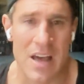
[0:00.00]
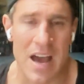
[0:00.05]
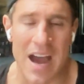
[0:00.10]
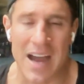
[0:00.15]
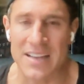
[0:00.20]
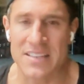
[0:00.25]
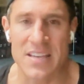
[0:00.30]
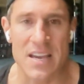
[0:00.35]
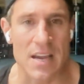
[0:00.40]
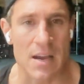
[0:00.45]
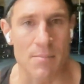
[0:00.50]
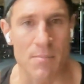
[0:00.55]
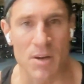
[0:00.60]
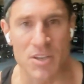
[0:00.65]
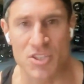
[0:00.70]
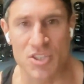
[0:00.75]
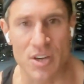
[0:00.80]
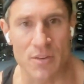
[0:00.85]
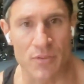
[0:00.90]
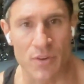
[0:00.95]
I take a
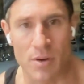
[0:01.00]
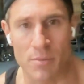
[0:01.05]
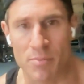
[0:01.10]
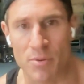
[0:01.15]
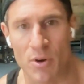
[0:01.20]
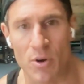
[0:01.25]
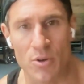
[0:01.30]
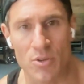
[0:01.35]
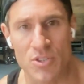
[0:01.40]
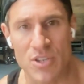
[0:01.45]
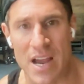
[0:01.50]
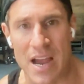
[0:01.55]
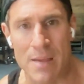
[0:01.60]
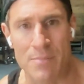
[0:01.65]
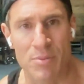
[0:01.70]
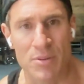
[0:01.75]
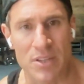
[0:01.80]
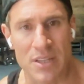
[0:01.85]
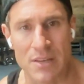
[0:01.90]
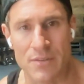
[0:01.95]
much different approach. I
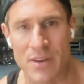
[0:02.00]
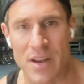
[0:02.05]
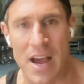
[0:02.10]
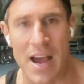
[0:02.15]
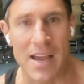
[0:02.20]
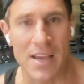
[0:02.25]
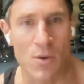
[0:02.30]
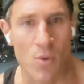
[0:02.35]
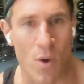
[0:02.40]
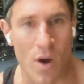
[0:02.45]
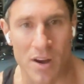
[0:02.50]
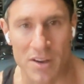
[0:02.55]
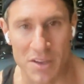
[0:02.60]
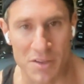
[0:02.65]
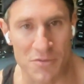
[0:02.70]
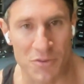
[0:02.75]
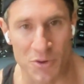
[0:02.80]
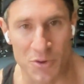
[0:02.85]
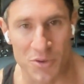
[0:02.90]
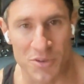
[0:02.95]
believe in high quality
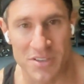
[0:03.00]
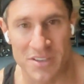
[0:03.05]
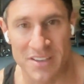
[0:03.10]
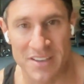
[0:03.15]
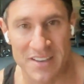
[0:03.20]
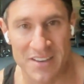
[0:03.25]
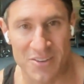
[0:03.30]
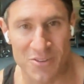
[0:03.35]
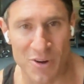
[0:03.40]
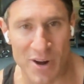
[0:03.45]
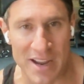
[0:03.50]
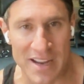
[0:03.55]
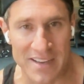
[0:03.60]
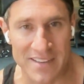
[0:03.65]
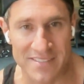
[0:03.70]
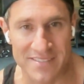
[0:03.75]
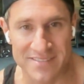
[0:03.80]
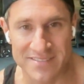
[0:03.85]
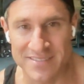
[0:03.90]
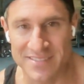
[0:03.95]
food, right?
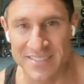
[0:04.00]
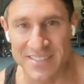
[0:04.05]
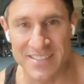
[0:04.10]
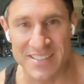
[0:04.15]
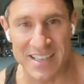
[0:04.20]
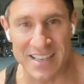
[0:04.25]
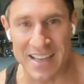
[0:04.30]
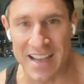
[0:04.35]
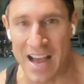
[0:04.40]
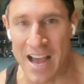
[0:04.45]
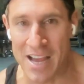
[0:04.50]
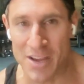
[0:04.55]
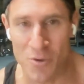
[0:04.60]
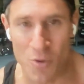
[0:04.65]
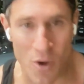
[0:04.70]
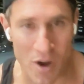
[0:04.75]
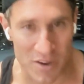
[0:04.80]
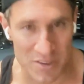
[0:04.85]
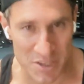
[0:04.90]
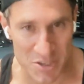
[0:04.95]
It's like high
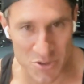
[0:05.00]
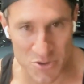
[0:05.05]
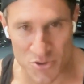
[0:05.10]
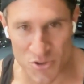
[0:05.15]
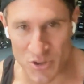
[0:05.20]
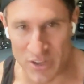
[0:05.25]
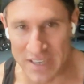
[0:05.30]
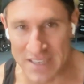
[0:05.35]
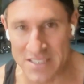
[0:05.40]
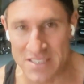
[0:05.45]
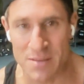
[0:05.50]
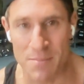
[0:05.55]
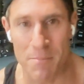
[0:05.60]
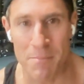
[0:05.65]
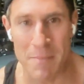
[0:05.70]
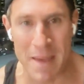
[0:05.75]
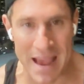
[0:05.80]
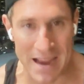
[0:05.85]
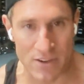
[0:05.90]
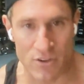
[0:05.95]
quality nutrients,
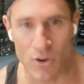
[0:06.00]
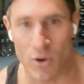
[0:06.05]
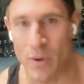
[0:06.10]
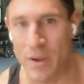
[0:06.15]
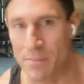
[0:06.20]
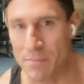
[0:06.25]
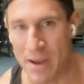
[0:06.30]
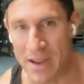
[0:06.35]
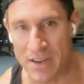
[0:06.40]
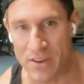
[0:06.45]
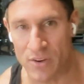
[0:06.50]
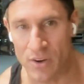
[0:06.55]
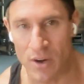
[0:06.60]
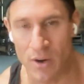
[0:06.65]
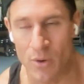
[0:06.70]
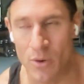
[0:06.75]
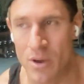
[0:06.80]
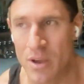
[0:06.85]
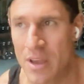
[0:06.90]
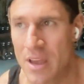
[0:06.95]
macro and
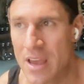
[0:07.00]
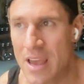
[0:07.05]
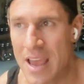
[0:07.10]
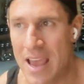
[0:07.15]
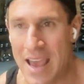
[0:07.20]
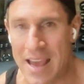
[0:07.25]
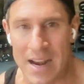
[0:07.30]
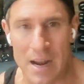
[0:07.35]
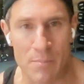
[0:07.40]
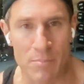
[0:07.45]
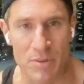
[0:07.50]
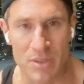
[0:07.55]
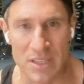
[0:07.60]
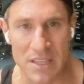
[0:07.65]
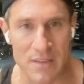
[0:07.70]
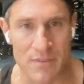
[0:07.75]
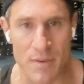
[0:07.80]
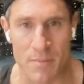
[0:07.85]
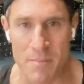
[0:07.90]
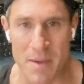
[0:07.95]
micro. And I
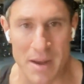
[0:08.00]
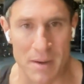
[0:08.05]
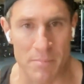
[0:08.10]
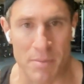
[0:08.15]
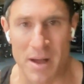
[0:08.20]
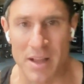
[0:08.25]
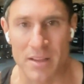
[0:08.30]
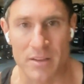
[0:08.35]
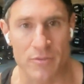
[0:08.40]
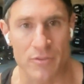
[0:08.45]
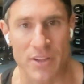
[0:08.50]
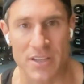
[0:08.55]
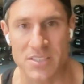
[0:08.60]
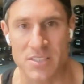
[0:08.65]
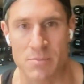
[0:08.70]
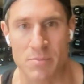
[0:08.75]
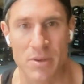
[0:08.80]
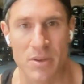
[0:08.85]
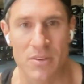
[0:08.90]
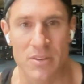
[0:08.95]
believe in metabolic
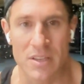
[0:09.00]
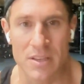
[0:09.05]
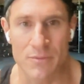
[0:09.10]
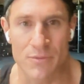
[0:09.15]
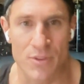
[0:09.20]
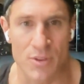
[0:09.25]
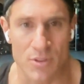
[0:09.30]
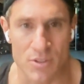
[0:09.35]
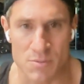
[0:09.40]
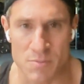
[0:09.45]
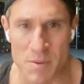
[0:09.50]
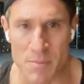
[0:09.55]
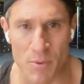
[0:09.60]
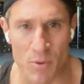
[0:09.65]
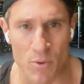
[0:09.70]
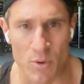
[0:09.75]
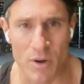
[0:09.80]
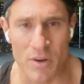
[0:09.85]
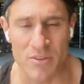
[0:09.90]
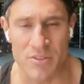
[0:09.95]
flexibility. And for those people
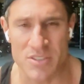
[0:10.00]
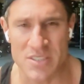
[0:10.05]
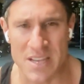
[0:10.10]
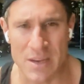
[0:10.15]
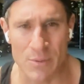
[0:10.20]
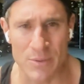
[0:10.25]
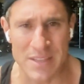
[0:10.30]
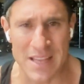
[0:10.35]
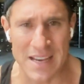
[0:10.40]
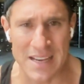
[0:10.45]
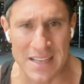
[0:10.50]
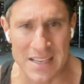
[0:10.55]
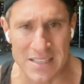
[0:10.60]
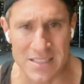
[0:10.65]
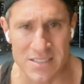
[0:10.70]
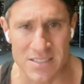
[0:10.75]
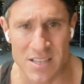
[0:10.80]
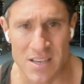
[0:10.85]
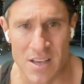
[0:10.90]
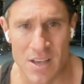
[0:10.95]
who don't understand what that
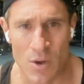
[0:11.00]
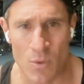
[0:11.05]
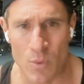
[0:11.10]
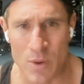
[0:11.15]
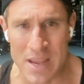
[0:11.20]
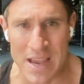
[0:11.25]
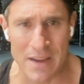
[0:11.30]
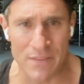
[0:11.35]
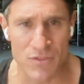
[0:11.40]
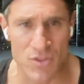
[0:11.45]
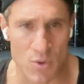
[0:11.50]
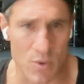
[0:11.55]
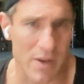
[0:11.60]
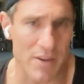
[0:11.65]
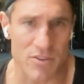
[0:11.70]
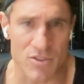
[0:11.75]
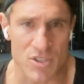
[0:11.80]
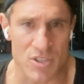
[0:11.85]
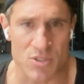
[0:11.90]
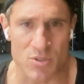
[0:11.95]
is, we have two
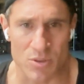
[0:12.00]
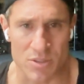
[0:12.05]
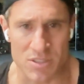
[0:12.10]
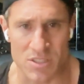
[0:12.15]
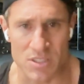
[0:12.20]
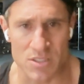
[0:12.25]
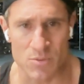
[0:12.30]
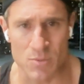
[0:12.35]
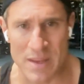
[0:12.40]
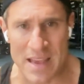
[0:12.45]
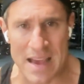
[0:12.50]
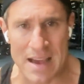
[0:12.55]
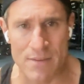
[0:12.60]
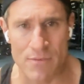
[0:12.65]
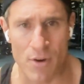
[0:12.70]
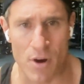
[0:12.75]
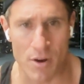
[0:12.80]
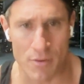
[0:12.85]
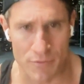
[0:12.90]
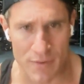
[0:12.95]
energy sources. We
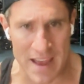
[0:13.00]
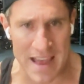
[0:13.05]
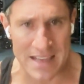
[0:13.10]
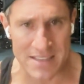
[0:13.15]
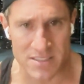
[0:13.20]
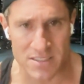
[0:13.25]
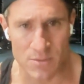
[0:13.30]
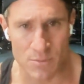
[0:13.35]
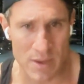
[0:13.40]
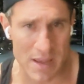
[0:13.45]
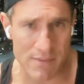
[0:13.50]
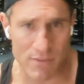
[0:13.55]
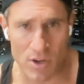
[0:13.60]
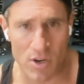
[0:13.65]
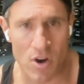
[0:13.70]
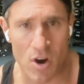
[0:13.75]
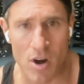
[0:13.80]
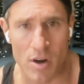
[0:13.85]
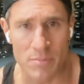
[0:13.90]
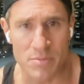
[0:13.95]
have our fats and we have our
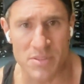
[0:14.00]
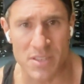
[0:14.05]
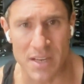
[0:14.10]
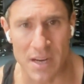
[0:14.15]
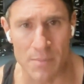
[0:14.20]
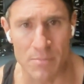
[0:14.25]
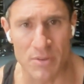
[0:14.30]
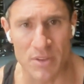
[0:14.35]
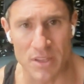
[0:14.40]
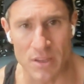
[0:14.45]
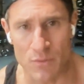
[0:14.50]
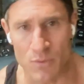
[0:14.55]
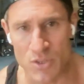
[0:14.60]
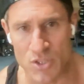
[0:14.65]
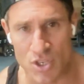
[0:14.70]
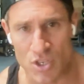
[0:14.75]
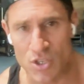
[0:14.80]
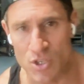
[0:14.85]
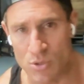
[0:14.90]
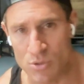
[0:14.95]
carbs. And I believe we
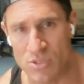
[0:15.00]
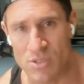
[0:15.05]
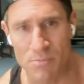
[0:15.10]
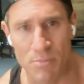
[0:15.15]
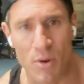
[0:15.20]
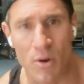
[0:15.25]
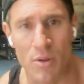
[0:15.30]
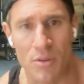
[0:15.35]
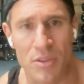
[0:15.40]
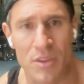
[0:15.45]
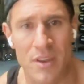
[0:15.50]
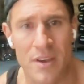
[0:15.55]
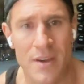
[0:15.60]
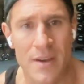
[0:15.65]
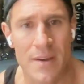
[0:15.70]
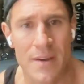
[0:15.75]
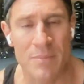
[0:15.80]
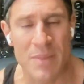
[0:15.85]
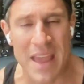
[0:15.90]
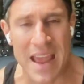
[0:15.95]
should use them both.
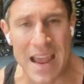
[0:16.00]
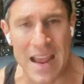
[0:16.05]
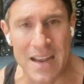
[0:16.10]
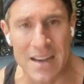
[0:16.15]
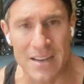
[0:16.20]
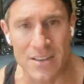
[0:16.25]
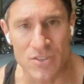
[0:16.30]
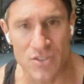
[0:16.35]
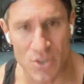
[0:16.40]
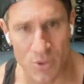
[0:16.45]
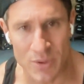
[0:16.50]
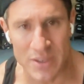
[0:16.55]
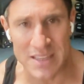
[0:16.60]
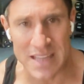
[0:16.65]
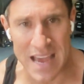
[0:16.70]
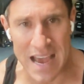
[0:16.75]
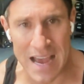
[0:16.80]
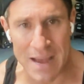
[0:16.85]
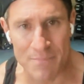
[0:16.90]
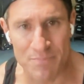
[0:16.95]
And in doing
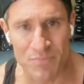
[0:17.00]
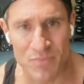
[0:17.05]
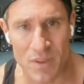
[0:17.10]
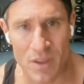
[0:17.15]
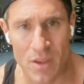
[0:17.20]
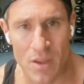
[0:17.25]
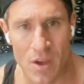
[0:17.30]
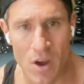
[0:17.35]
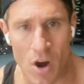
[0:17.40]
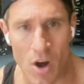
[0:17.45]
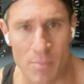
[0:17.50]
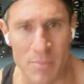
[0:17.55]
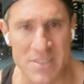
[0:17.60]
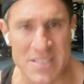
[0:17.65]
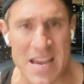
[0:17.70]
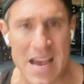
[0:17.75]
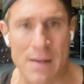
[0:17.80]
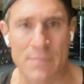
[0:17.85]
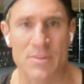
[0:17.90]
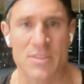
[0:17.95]
that, our
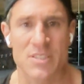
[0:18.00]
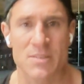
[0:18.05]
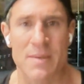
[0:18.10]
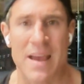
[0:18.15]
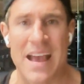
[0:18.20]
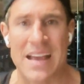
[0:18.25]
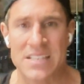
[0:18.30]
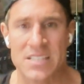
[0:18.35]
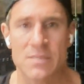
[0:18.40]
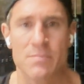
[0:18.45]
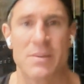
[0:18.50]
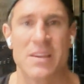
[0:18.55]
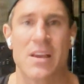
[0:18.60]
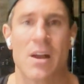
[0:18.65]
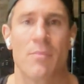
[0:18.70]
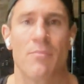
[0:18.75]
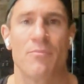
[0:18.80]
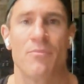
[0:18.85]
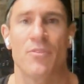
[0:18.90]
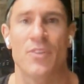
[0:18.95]
metabolism has to
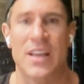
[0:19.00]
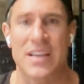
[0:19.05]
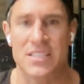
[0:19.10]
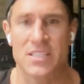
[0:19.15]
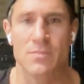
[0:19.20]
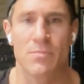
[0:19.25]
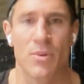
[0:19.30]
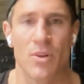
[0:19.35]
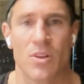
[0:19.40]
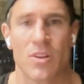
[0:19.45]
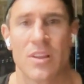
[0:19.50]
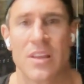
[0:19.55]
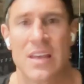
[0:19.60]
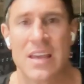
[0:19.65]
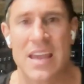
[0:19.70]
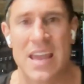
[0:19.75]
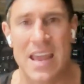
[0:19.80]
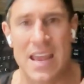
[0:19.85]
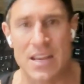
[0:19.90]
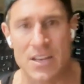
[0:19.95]
become flexible
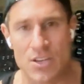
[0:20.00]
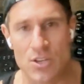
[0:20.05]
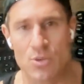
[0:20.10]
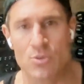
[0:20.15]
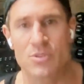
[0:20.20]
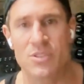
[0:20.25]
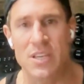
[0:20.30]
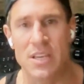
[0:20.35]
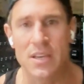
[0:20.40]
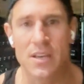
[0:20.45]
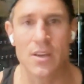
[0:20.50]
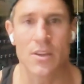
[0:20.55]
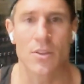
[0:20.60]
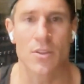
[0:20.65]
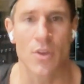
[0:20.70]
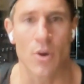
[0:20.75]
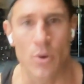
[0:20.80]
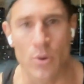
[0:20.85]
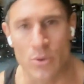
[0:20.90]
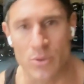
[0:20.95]
in using
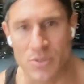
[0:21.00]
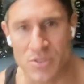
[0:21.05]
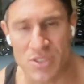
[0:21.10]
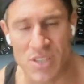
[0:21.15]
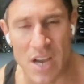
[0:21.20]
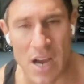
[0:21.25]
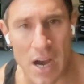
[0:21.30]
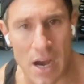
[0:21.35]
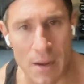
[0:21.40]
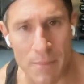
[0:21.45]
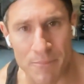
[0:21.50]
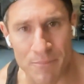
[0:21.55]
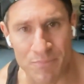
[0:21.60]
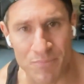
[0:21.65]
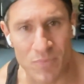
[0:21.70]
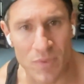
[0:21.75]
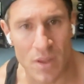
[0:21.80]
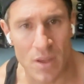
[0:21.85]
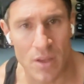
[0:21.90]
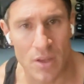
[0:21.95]
those
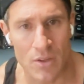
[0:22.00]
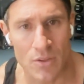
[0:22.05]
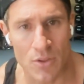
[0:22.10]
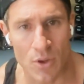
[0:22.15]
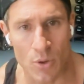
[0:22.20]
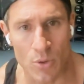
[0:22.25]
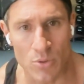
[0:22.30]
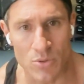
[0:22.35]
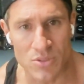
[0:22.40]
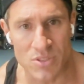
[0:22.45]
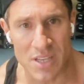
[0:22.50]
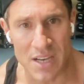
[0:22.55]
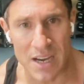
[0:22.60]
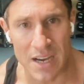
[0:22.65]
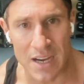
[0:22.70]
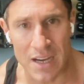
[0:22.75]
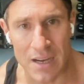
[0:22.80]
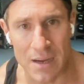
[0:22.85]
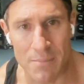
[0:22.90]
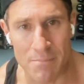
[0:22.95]

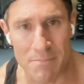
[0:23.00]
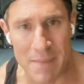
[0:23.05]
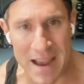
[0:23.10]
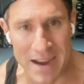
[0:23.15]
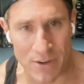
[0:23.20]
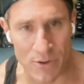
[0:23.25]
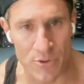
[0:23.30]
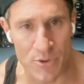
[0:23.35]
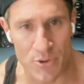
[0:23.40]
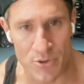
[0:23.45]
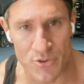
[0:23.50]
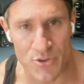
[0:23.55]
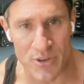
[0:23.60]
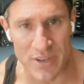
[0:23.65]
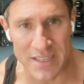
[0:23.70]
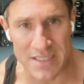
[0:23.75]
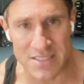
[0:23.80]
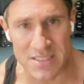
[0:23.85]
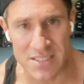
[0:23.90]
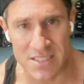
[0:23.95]

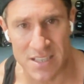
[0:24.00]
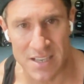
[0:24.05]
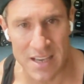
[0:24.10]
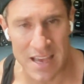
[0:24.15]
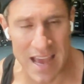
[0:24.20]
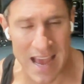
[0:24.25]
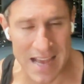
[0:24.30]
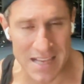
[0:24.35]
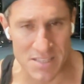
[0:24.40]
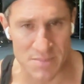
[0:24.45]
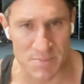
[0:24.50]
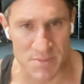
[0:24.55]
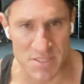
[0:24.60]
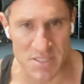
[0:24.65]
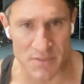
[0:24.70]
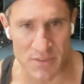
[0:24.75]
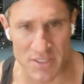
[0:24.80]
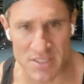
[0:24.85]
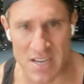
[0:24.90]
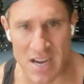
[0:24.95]
macronutrients at
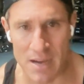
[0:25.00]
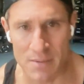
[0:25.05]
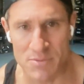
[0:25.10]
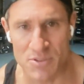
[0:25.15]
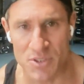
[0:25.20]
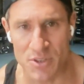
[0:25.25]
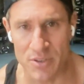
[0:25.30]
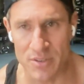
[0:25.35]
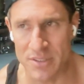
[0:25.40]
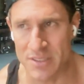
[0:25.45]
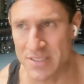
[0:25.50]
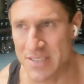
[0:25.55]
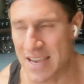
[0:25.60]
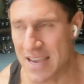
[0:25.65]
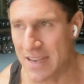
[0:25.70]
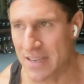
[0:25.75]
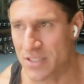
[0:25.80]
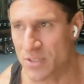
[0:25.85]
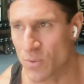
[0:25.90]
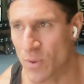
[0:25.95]
specific times during the
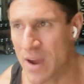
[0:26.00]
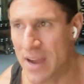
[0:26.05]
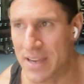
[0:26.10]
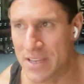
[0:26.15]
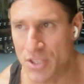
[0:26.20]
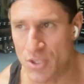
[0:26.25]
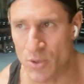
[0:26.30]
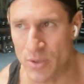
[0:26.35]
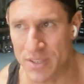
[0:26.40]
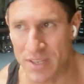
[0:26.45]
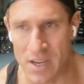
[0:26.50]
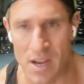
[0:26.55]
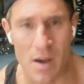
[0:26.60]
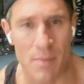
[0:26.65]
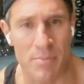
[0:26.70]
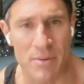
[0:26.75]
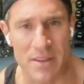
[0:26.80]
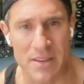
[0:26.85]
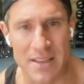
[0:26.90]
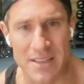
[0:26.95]
day. It's why I joined a
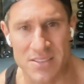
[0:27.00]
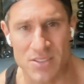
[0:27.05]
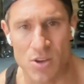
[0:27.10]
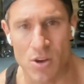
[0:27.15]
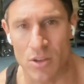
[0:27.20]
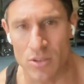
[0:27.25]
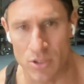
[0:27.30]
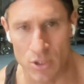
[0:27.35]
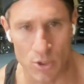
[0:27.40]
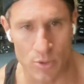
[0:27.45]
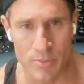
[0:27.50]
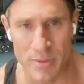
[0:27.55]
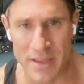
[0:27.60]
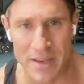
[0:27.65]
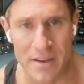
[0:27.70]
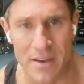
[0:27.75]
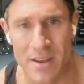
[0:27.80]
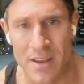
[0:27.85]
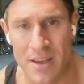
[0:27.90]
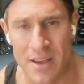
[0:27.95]
company that's called
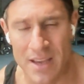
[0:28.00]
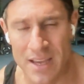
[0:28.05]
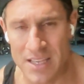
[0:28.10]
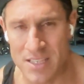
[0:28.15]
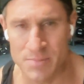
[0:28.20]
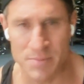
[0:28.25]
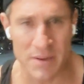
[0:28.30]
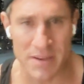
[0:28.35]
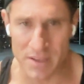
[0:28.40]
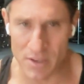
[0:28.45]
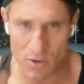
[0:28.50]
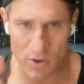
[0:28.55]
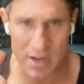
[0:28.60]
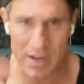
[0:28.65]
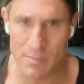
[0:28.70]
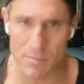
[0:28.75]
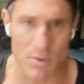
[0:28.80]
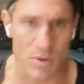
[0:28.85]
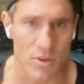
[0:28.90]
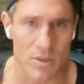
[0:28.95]
Lumen. It's been
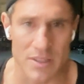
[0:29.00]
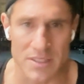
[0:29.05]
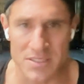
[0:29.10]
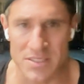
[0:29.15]
incredible.